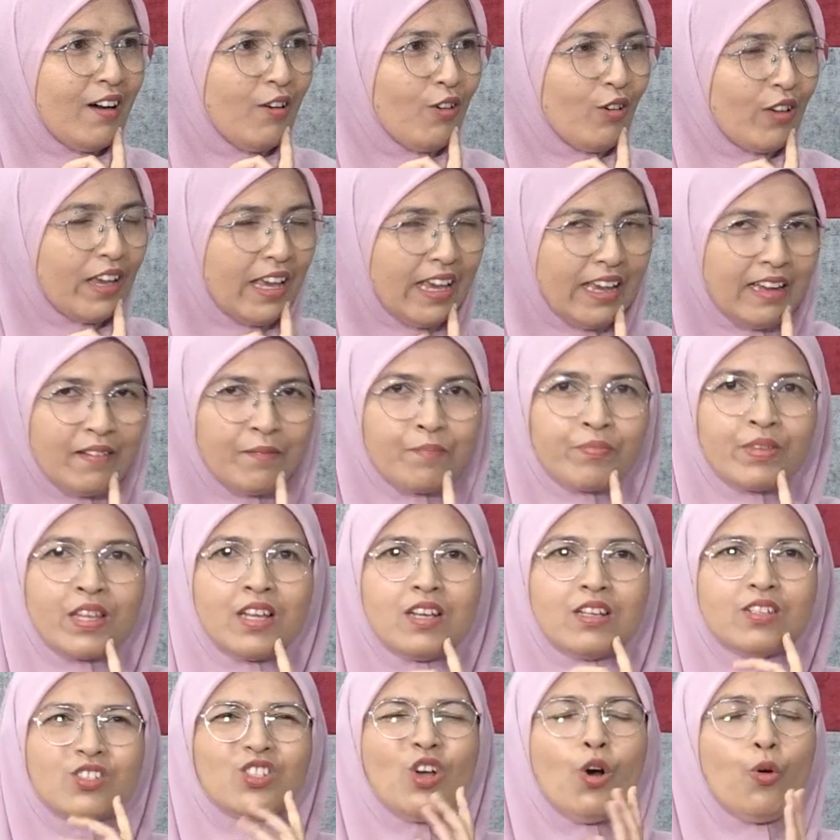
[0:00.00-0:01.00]
Okay,
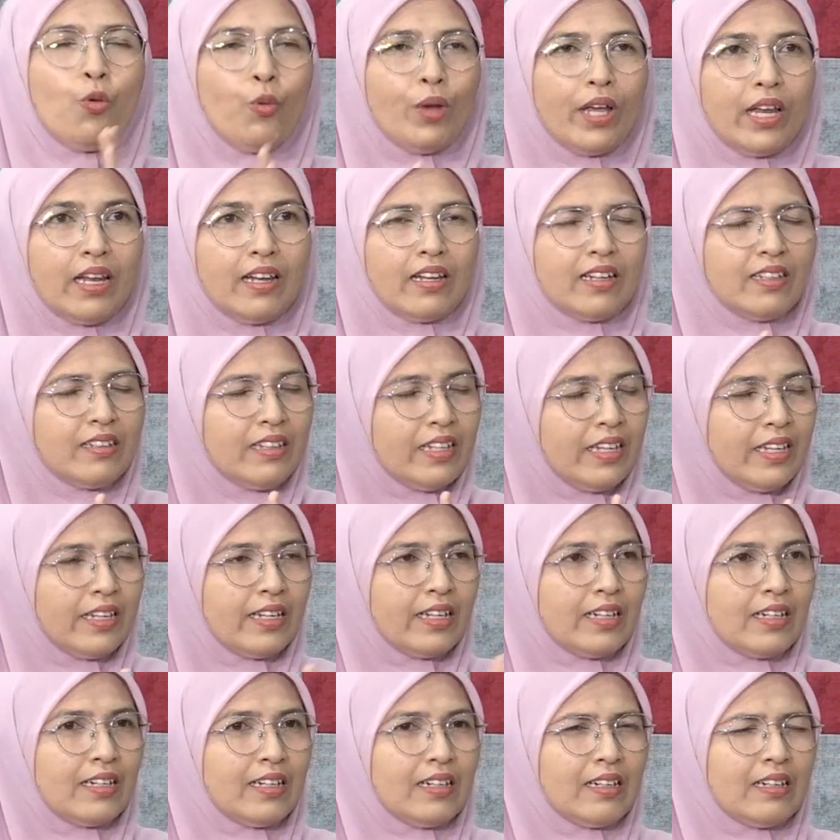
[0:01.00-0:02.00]
so we learn in
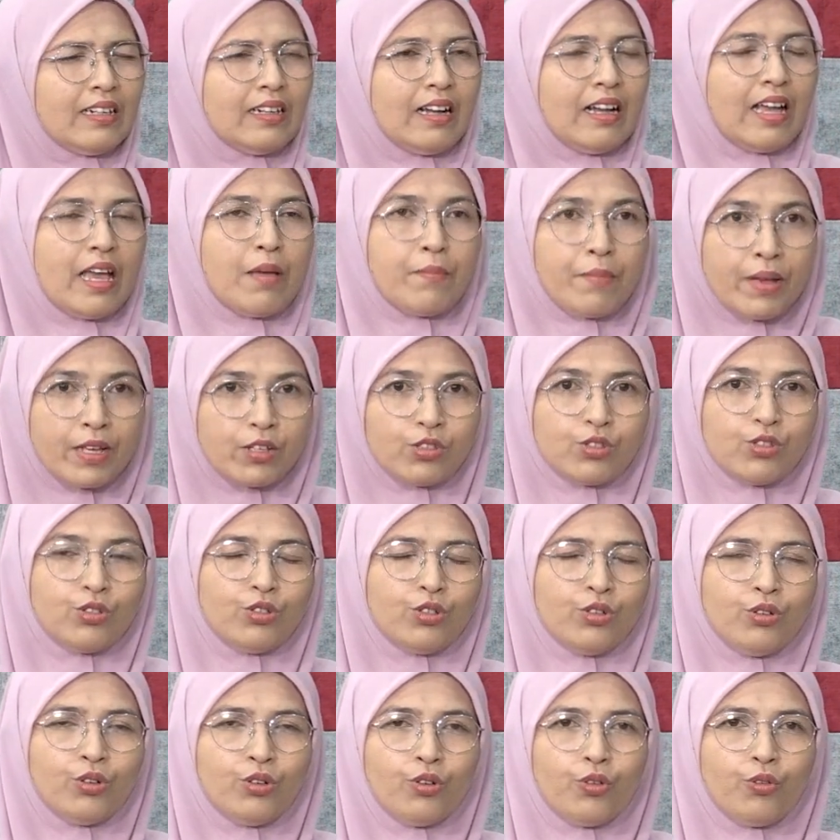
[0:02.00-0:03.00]
the
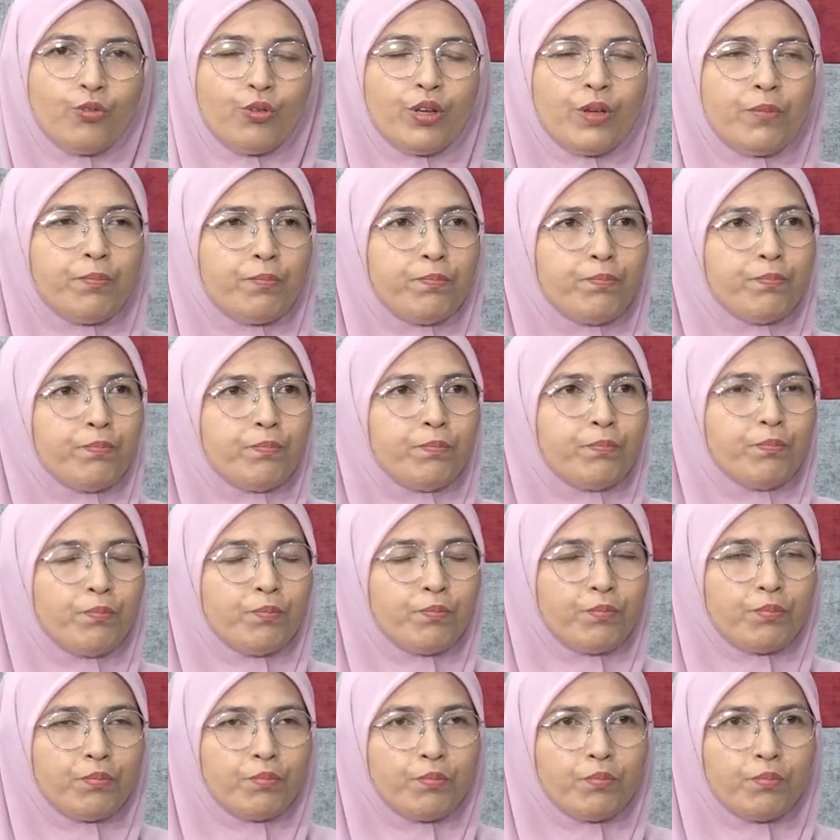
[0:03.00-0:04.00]
MSU,
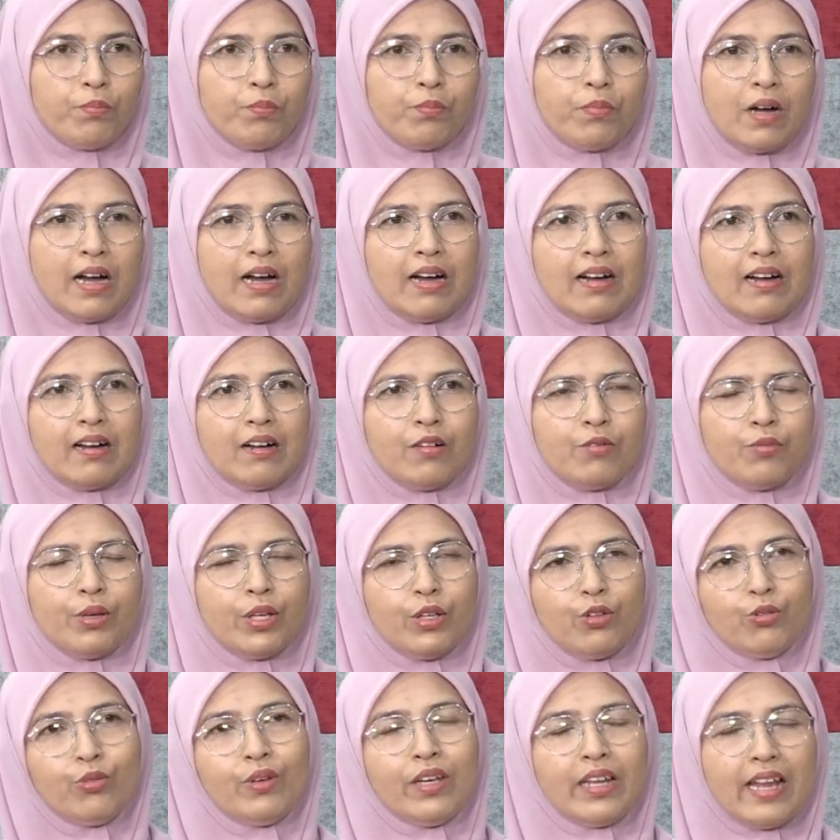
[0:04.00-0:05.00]
we
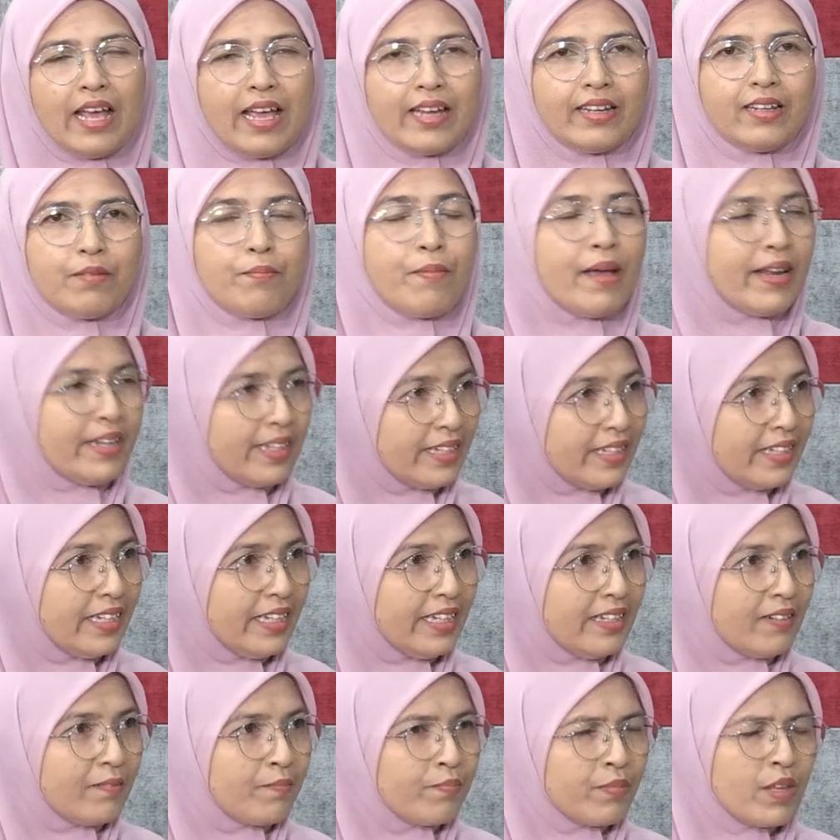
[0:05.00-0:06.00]
do it at the
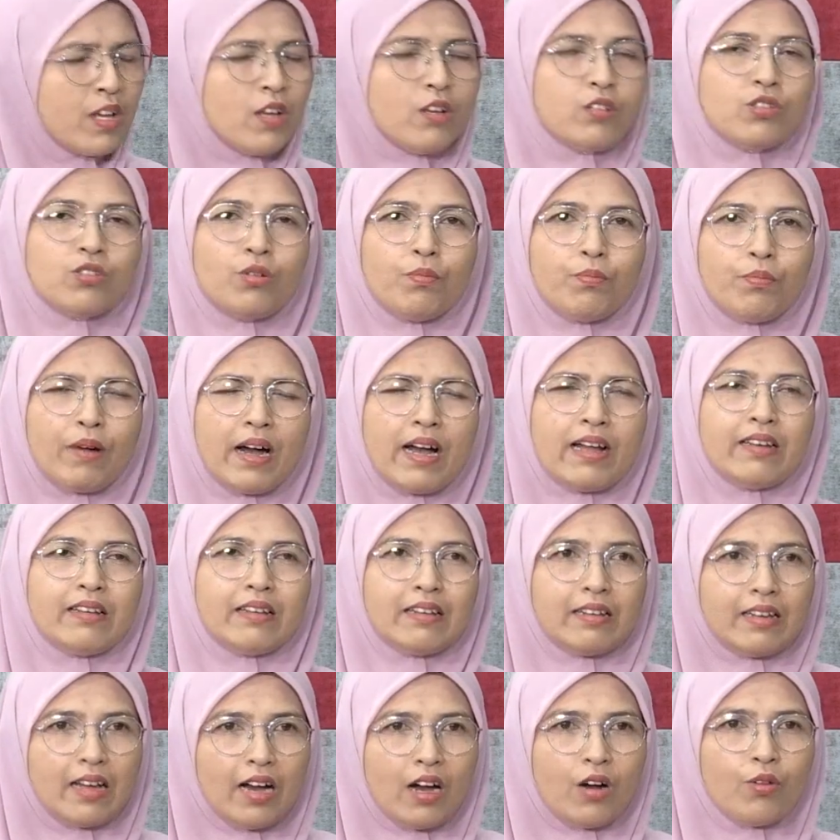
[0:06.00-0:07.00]
mannequin. So,
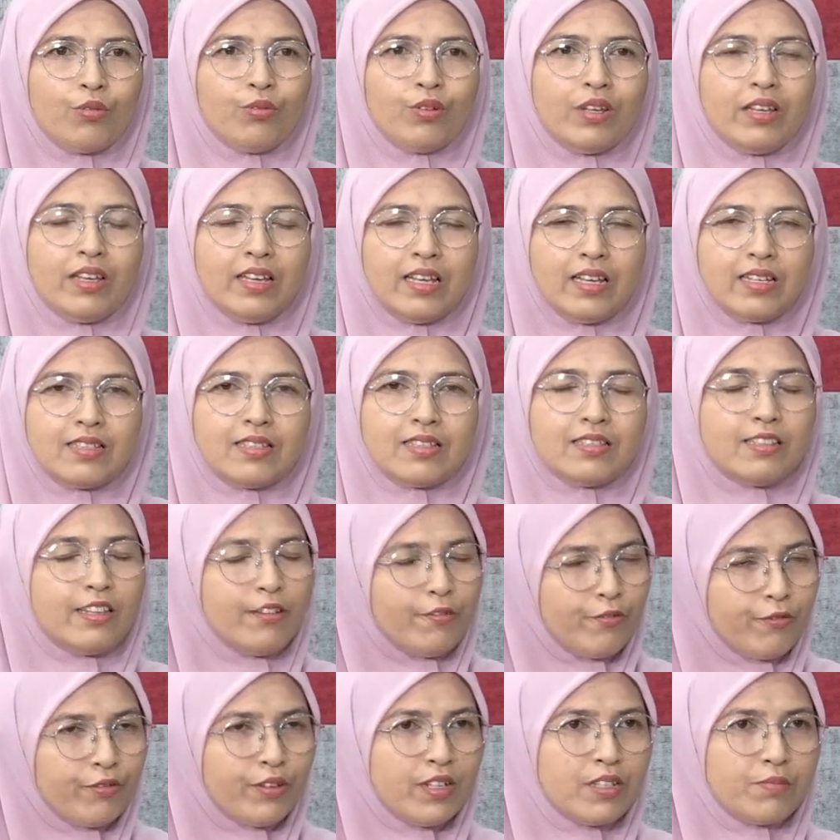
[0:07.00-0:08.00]
but now it's
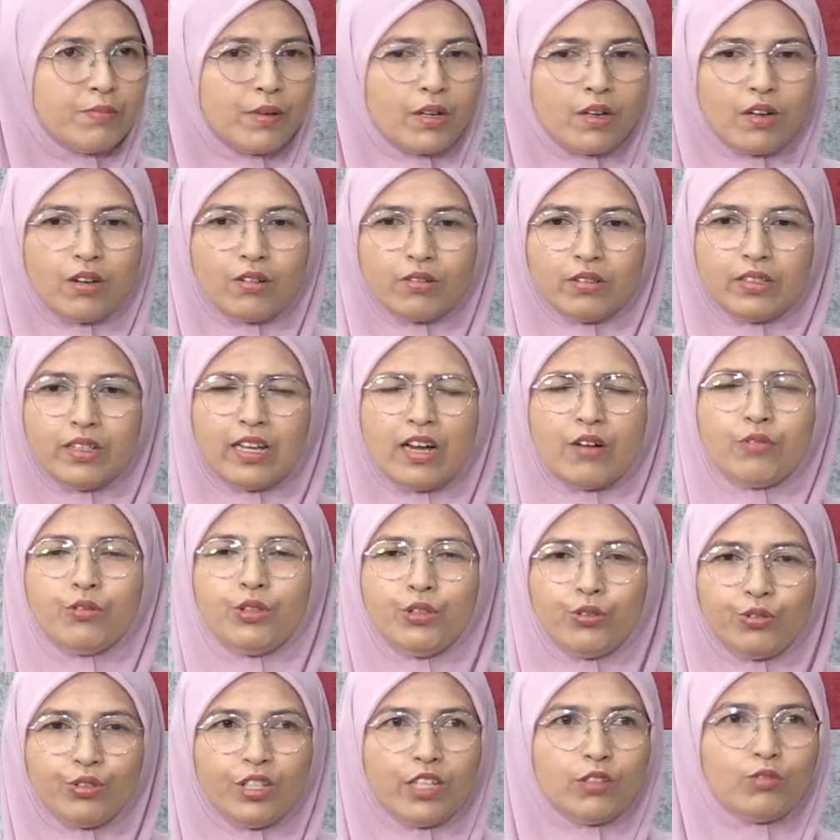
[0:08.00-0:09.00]
different because now
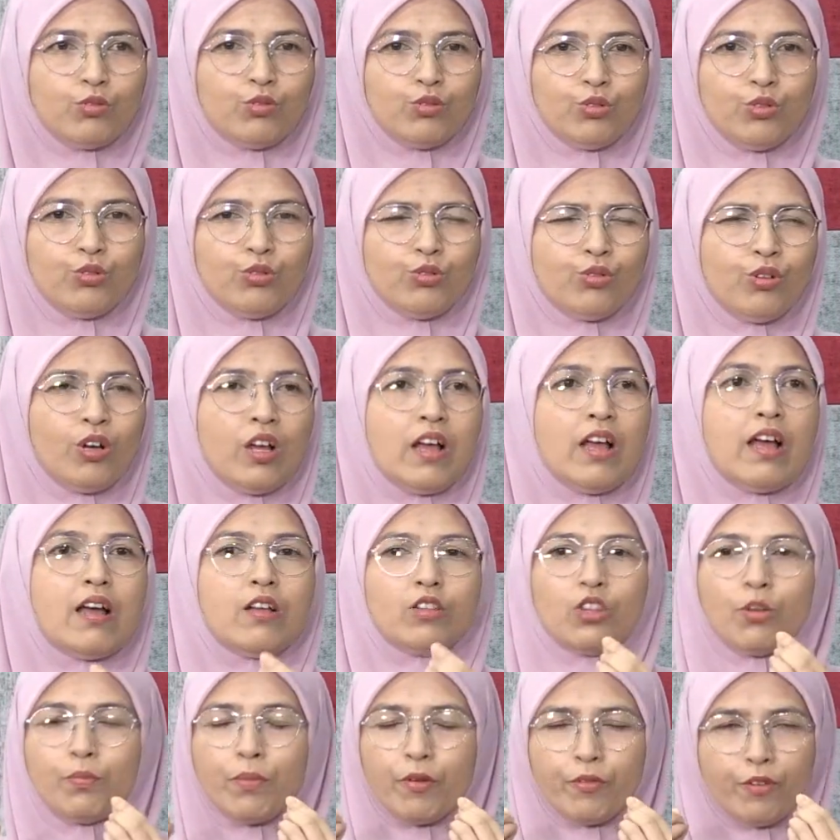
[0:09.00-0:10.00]
you need to do,
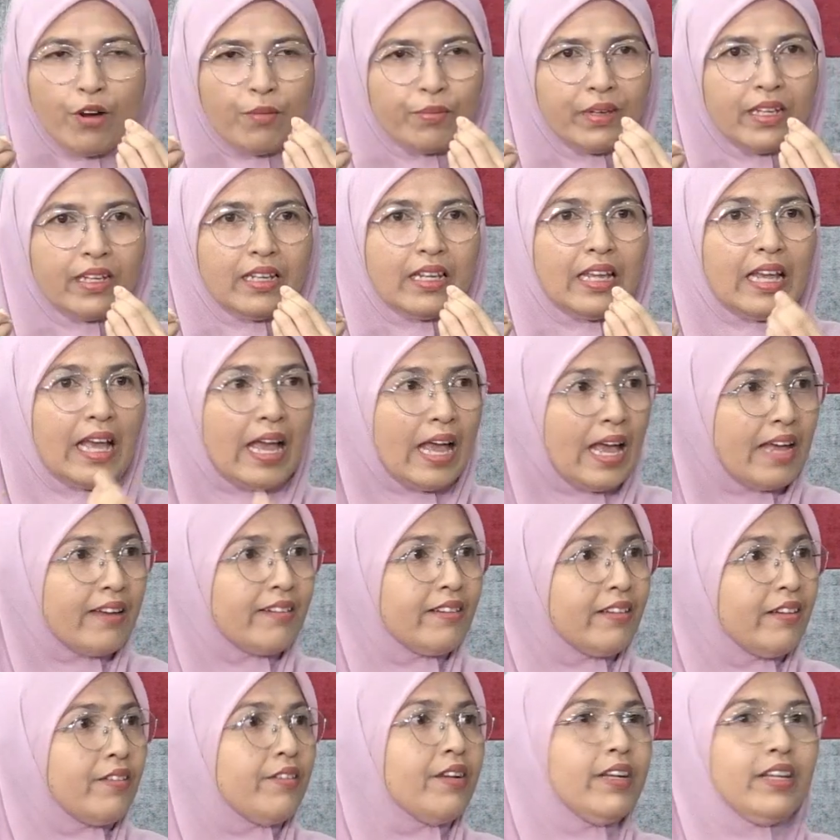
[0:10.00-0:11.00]
to perform it
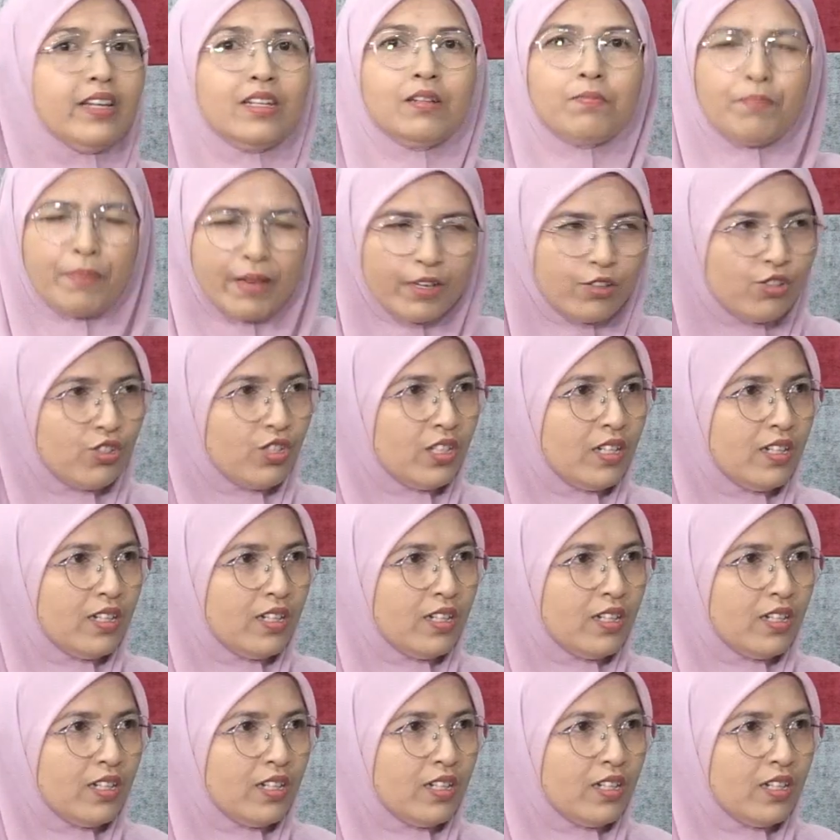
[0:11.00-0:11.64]
at the real patient.